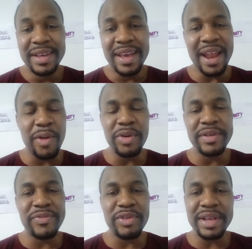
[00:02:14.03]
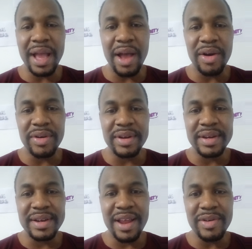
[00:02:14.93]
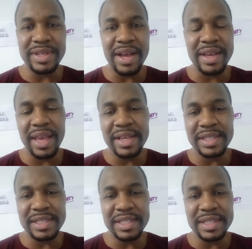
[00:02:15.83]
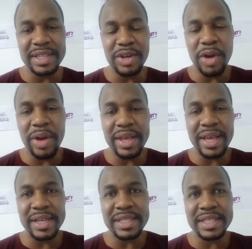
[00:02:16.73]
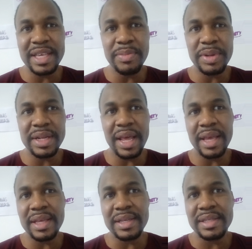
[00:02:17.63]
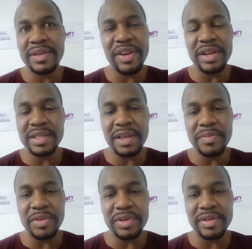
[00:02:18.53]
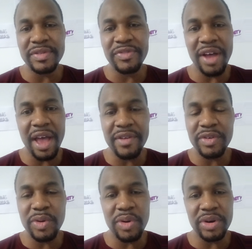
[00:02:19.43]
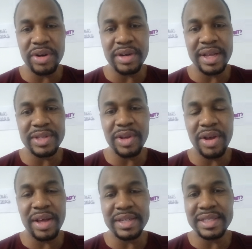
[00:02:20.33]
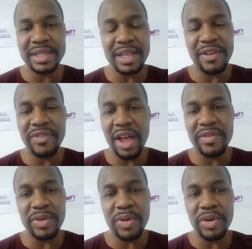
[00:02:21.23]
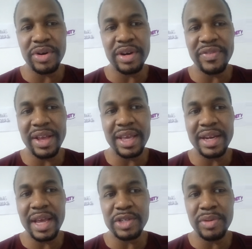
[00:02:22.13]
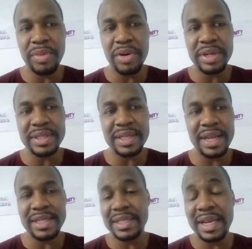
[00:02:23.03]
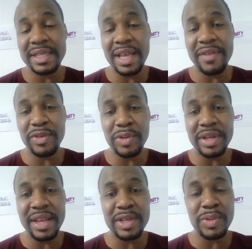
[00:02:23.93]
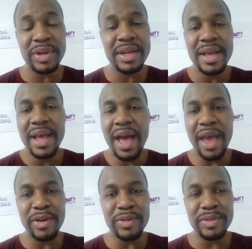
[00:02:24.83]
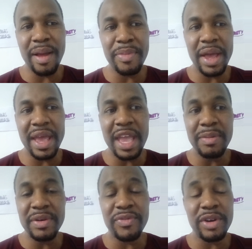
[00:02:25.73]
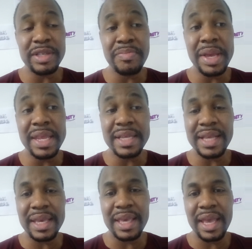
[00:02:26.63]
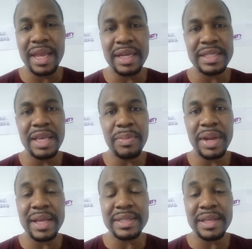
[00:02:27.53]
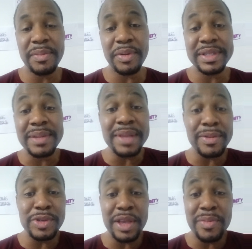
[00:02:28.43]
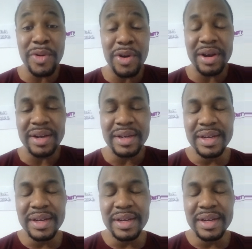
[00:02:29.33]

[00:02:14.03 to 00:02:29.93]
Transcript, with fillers: and I wouldn't freak out. I was like, okay, I just need to, you know, I, I just keep it like it's very simple. Five a quarter. That's all. I just need to get five a quarter. If I get an extra bonus, then that just less I have to do the next one. I don't. I'm not aiming for as many as I can. I just keep it as simple. And sometimes you get more,